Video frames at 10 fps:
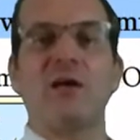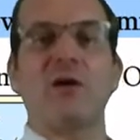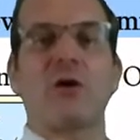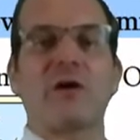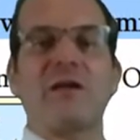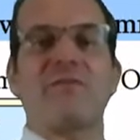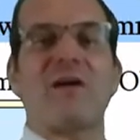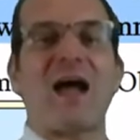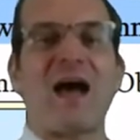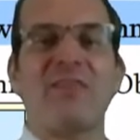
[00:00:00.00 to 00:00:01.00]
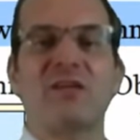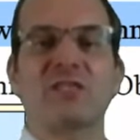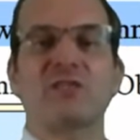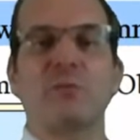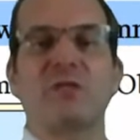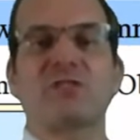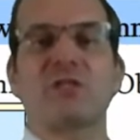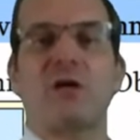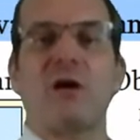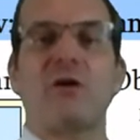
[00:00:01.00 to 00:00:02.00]
or if others which
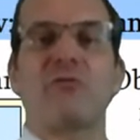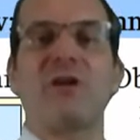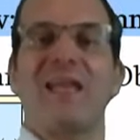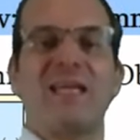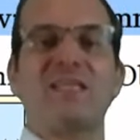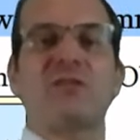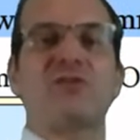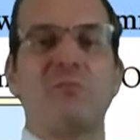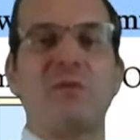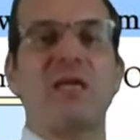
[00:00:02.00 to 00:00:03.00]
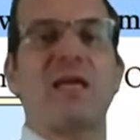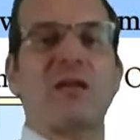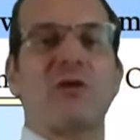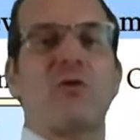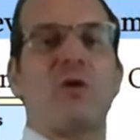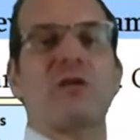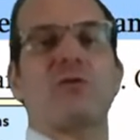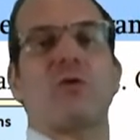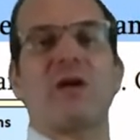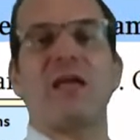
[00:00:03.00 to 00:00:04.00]
are related to me can call it,
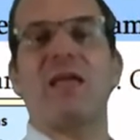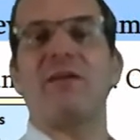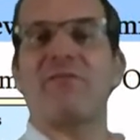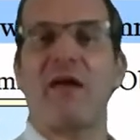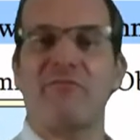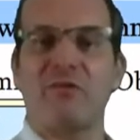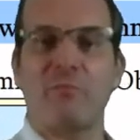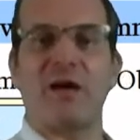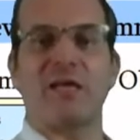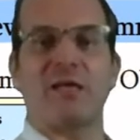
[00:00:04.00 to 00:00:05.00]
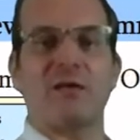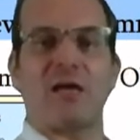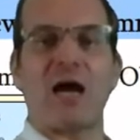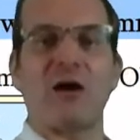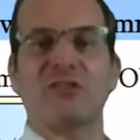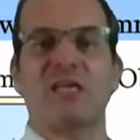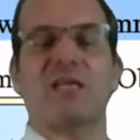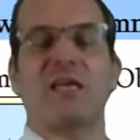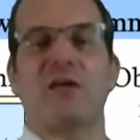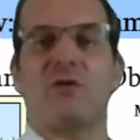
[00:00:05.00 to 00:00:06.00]
or if everybody outside
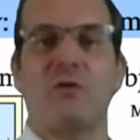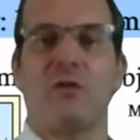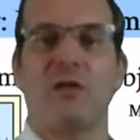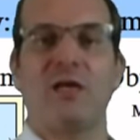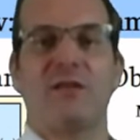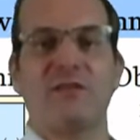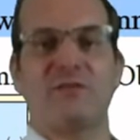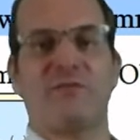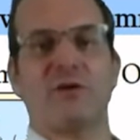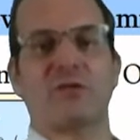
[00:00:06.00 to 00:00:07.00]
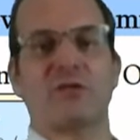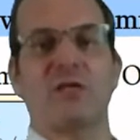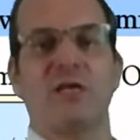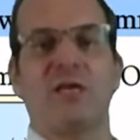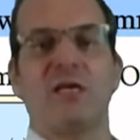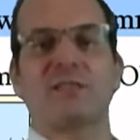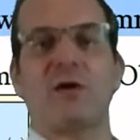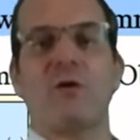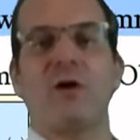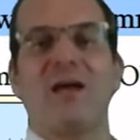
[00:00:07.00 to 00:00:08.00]
can call this function.
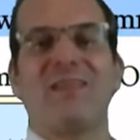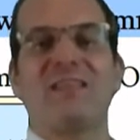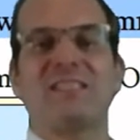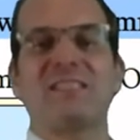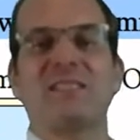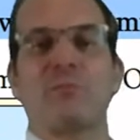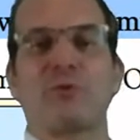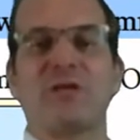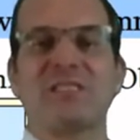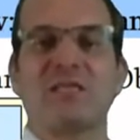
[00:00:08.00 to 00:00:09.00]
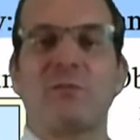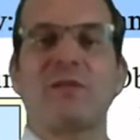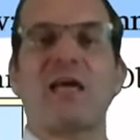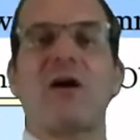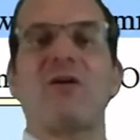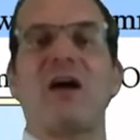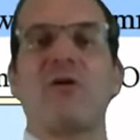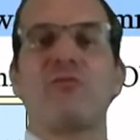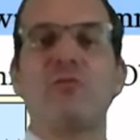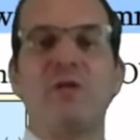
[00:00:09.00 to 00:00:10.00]
So this is in principle now a
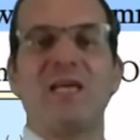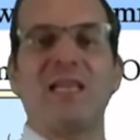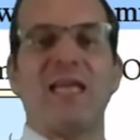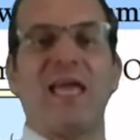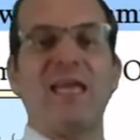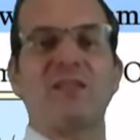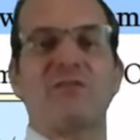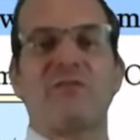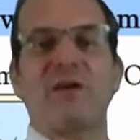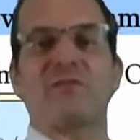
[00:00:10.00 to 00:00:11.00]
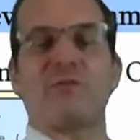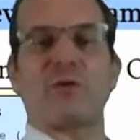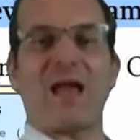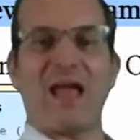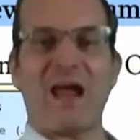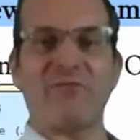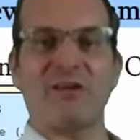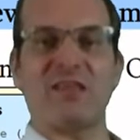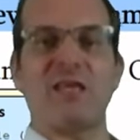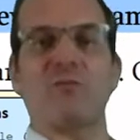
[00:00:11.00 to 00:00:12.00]
real interface for
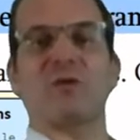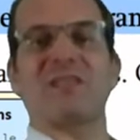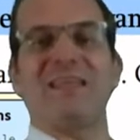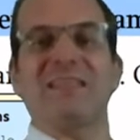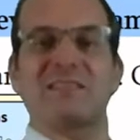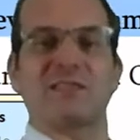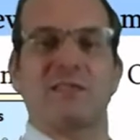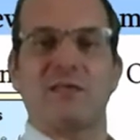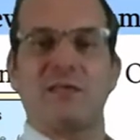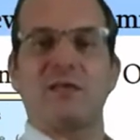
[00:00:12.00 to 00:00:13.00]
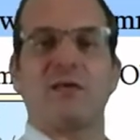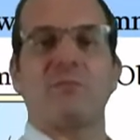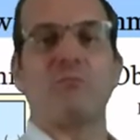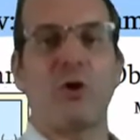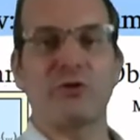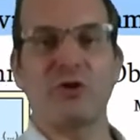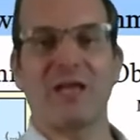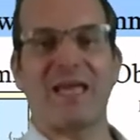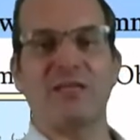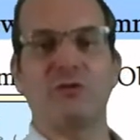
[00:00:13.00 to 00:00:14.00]
everything what this module
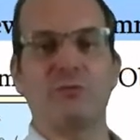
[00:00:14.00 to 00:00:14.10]
can do.